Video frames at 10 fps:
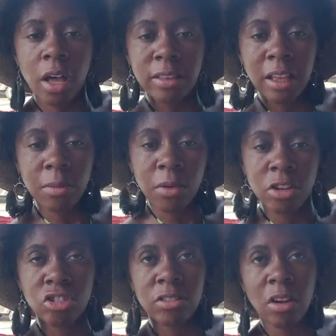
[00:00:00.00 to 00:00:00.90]

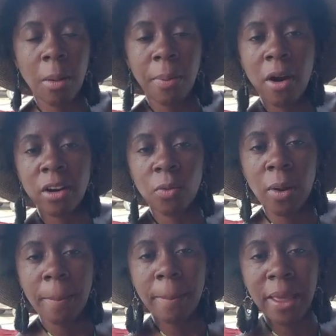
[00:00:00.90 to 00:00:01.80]
celebrations are part of
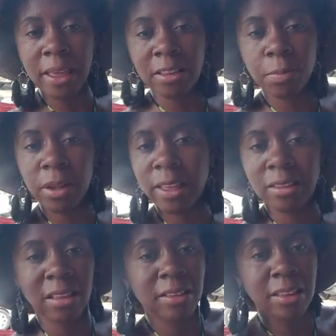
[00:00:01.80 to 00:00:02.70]
what makes
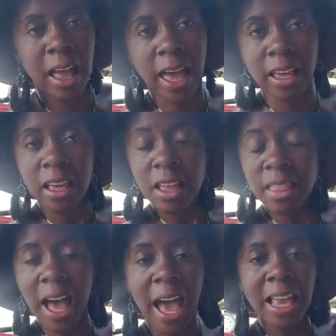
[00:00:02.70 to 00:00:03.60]
places like
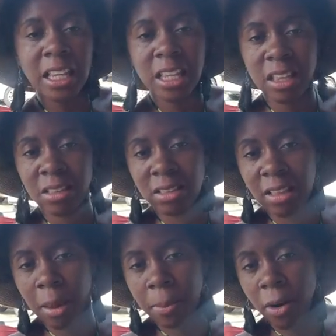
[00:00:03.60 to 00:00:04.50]
the islands
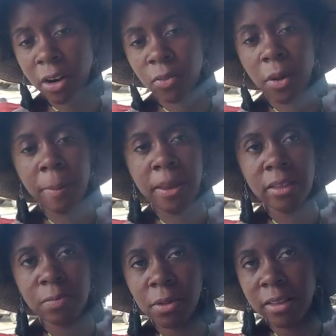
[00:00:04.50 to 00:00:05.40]
and part of what
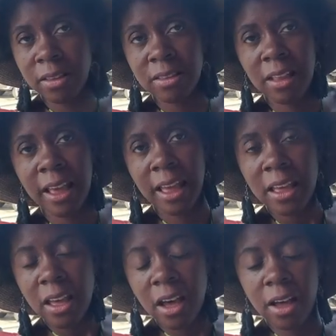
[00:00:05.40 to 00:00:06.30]
makes places like
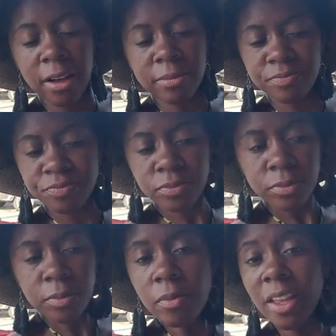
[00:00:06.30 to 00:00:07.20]

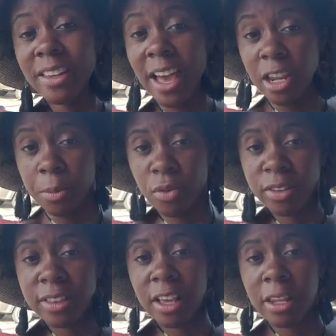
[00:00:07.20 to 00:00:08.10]
down in
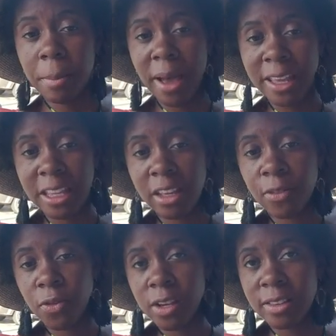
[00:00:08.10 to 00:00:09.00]
Brazil and Bahia,
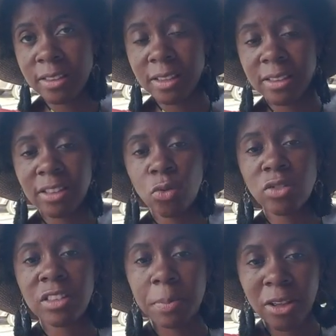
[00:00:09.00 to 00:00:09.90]
for instance, so
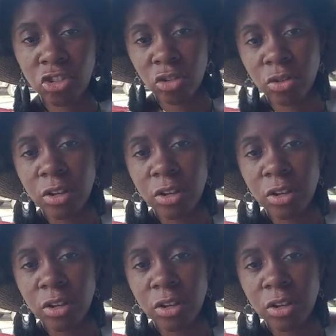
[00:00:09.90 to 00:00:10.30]
special,